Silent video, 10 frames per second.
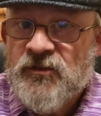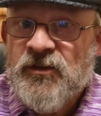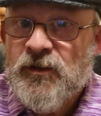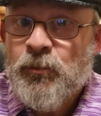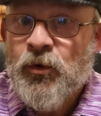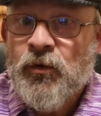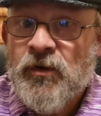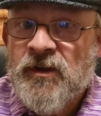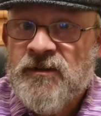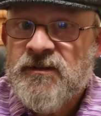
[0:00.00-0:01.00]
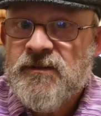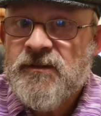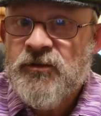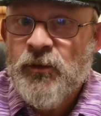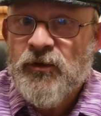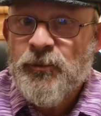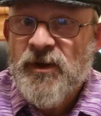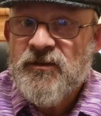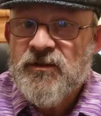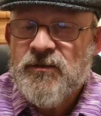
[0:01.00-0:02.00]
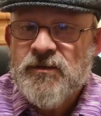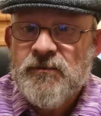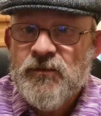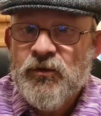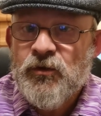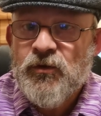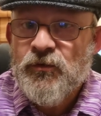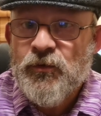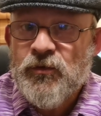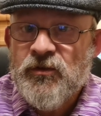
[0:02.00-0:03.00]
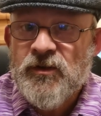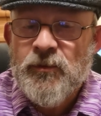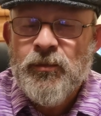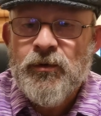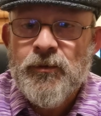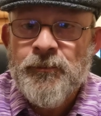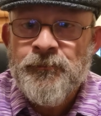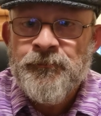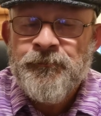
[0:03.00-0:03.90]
Singapore is too expensive. Couldn't afford Singapore.